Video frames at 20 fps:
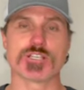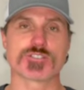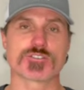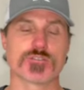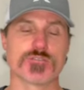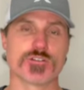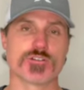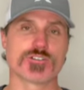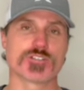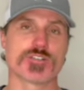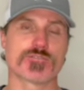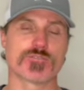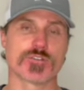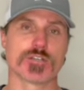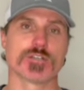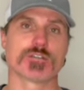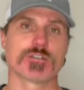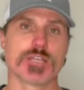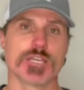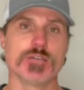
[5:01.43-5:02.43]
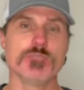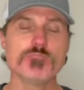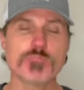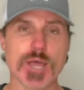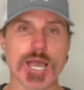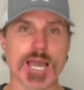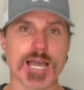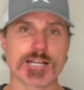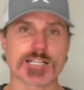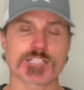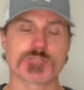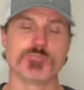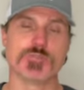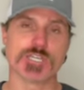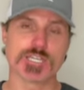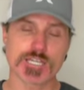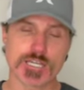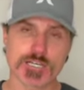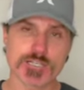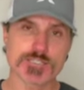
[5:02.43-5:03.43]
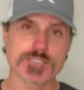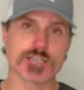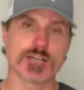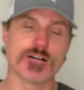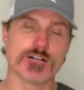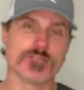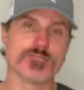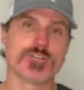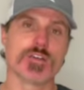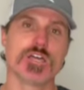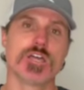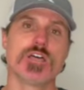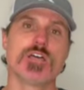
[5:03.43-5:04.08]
So there are different impacts because of